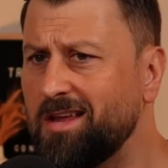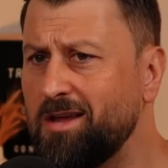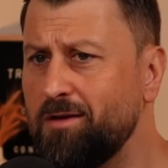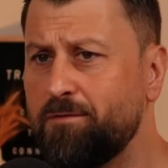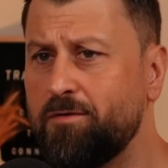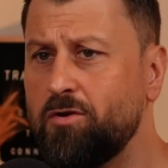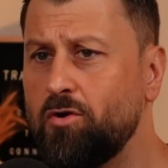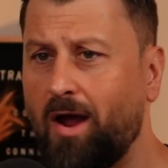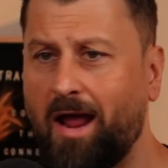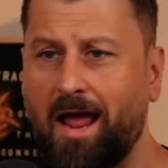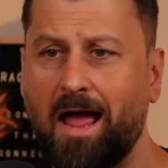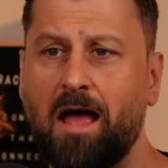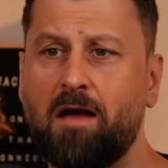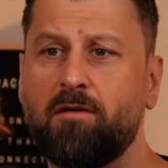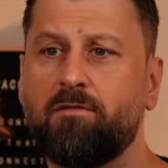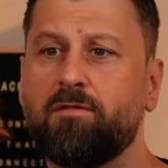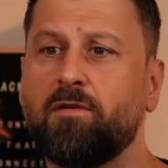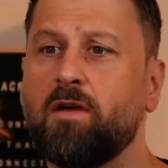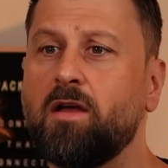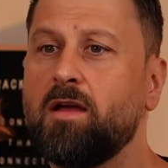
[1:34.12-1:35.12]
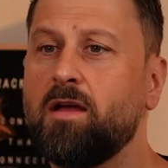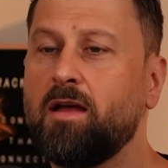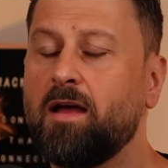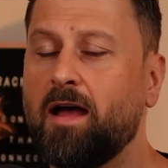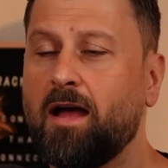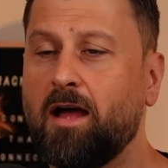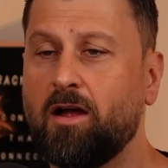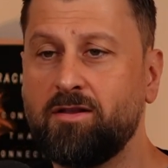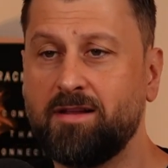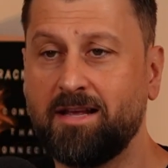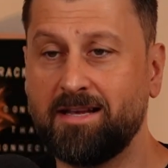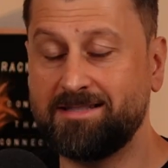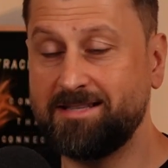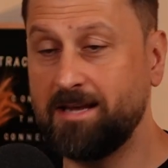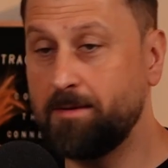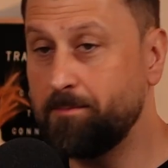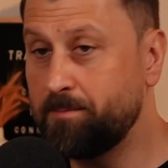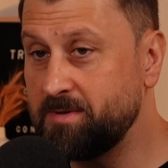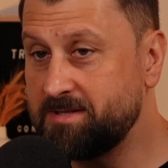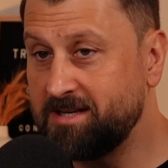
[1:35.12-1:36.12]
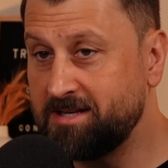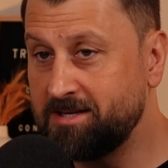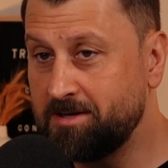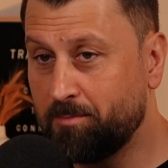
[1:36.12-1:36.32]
if you have only a 10%